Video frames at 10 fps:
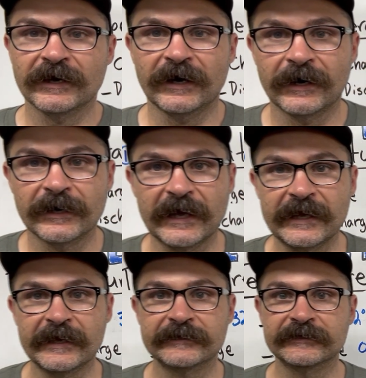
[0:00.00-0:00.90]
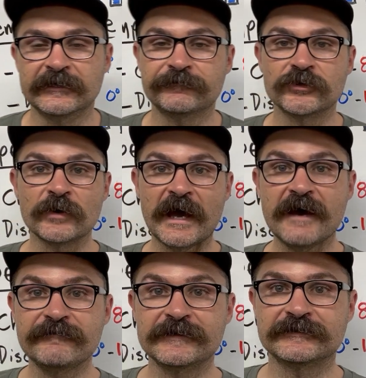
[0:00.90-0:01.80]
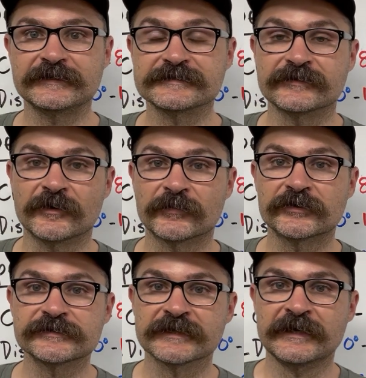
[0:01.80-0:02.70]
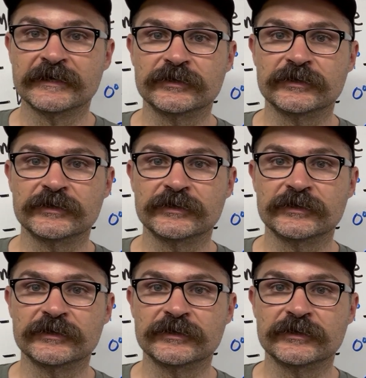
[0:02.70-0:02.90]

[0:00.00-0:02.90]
And if you have hit these numbers,